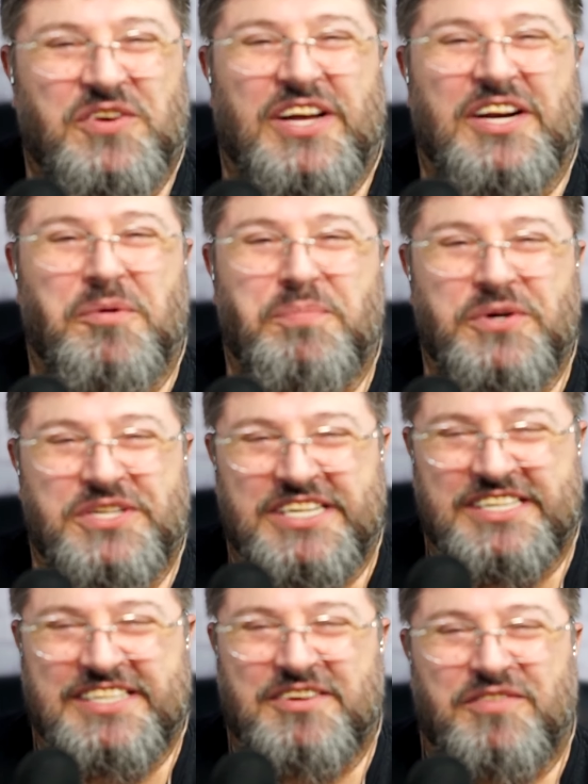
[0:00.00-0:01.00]
cannot
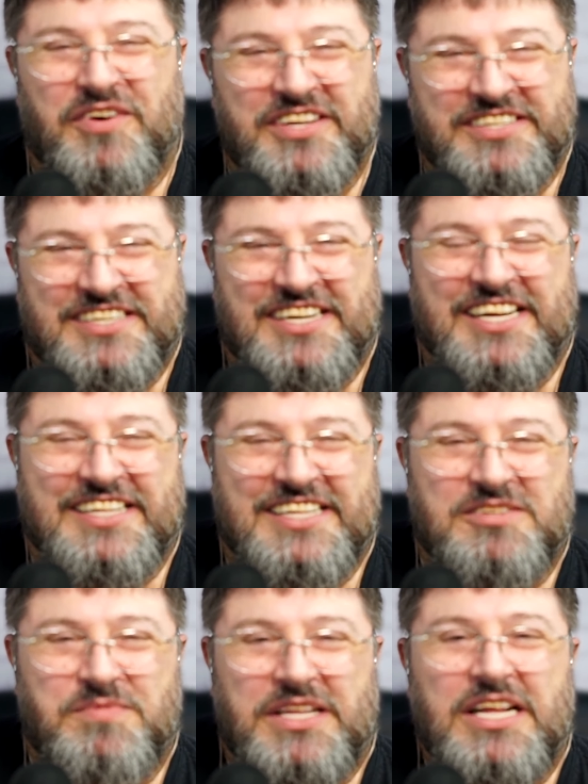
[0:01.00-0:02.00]
purchase their voice like
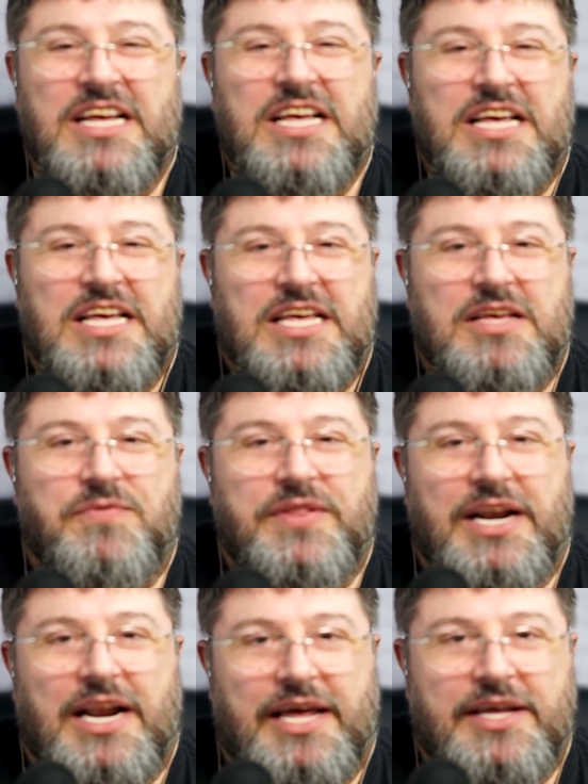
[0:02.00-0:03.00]
this but if
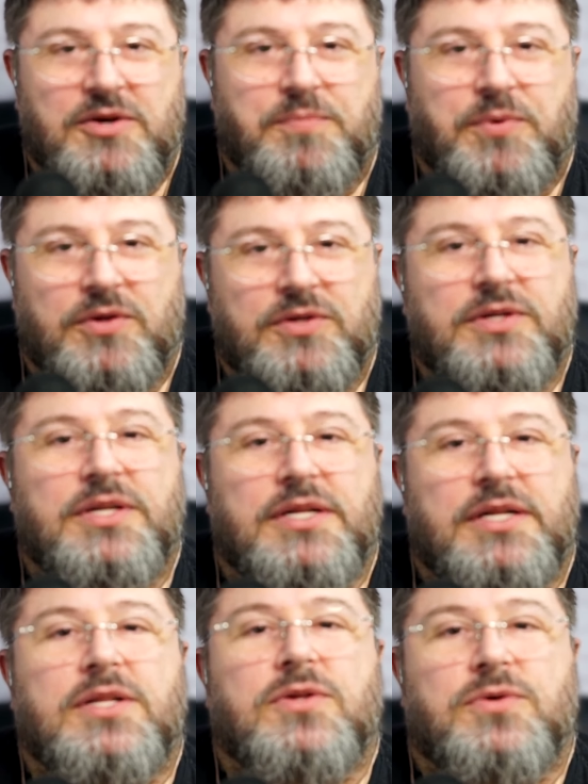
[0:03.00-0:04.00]
they like your product they
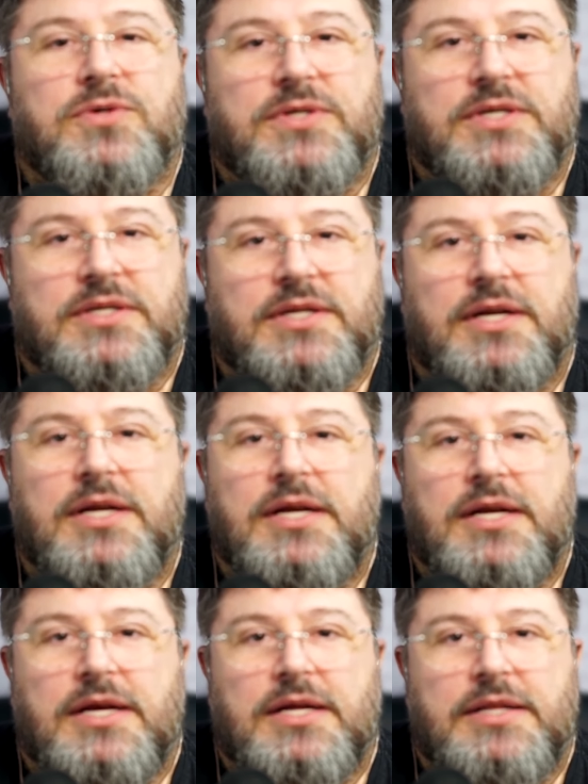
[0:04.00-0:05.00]
endorse it uh,
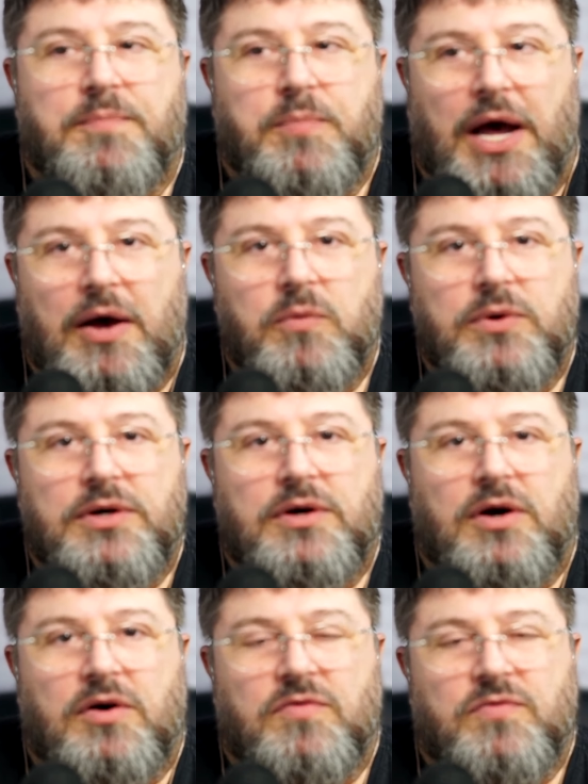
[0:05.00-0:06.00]
the power
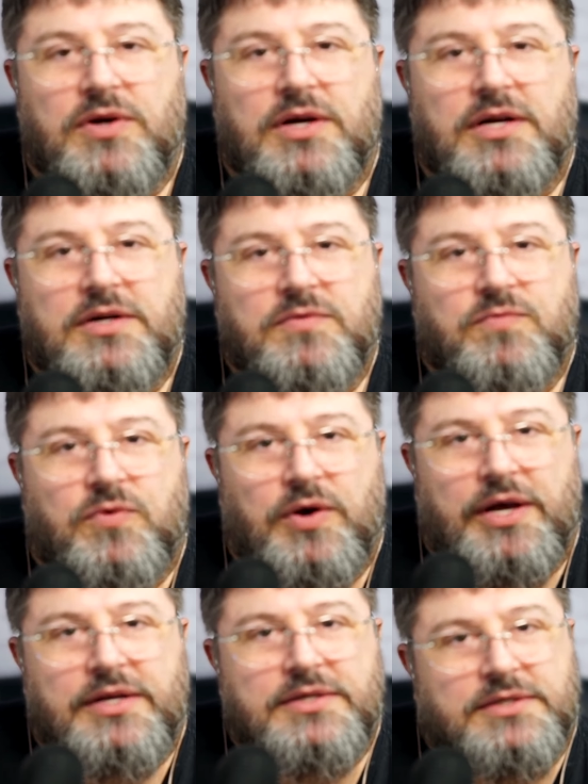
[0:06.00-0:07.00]
of uh, an
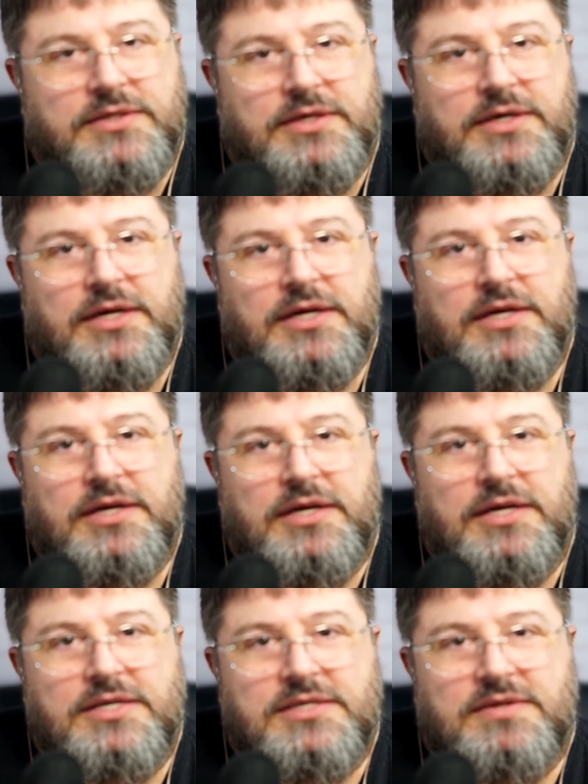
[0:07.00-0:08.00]
influencer
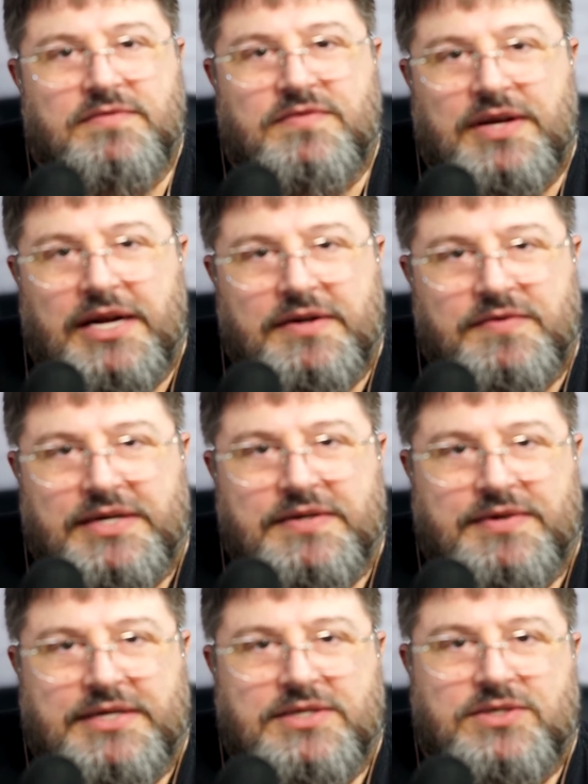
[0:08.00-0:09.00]
is very very
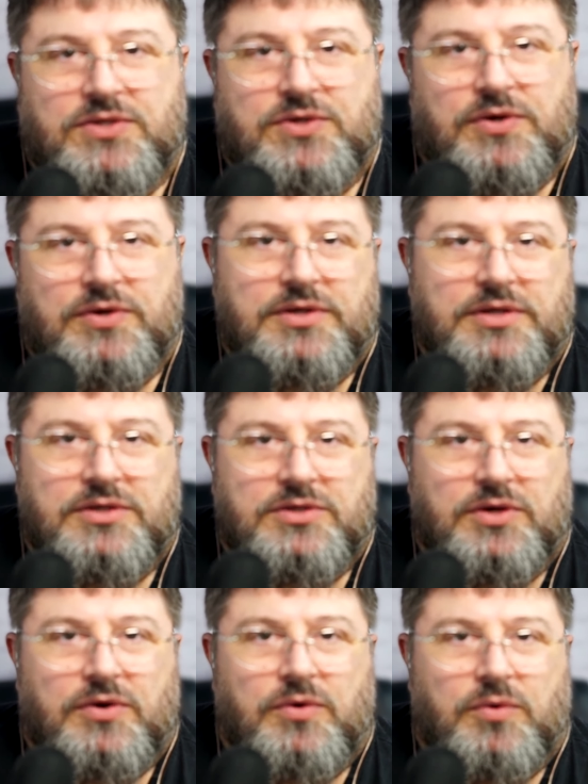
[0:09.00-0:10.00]
very strong
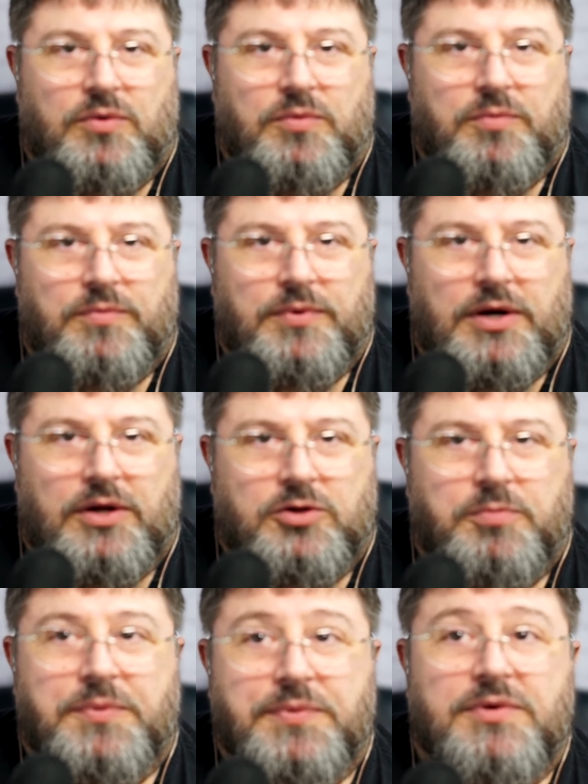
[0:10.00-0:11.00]
so a lot of
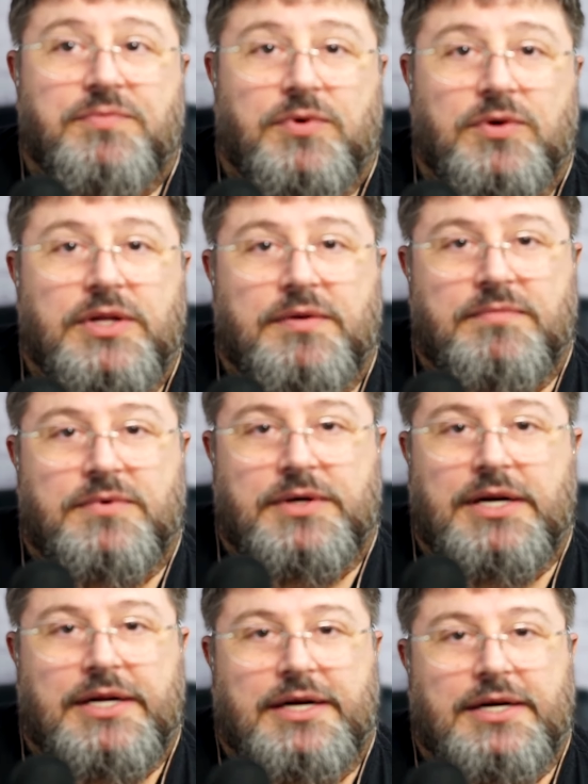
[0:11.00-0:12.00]
people that follow them
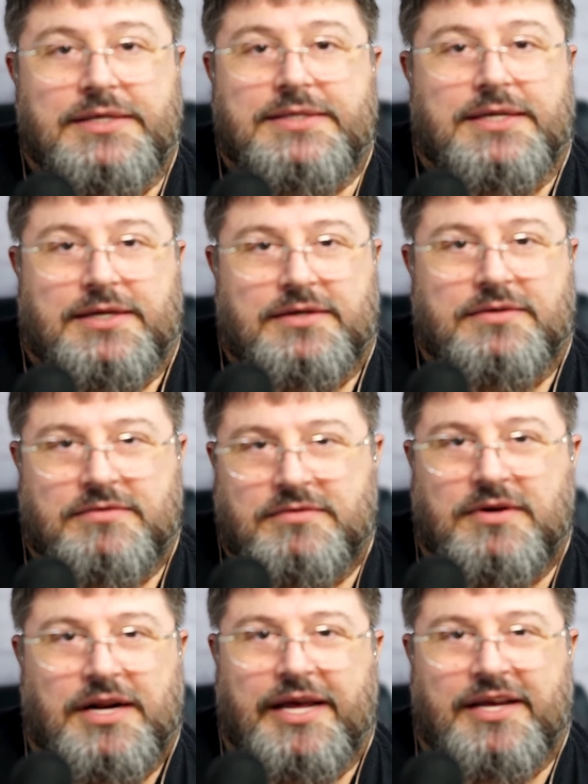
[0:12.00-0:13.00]
really listen
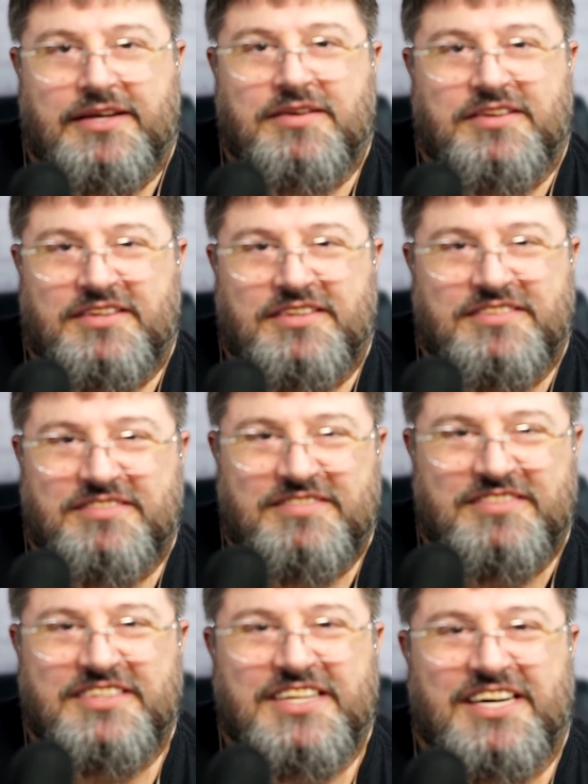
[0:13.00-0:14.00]
like
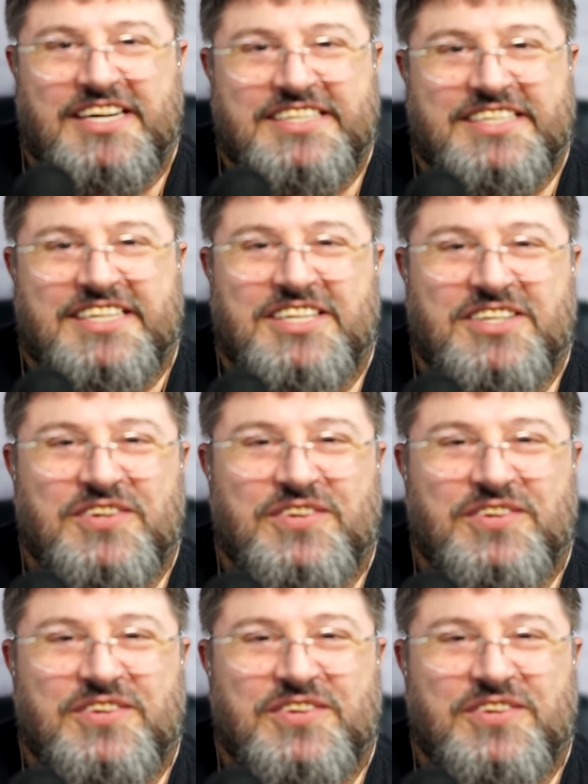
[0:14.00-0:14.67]
they're listening to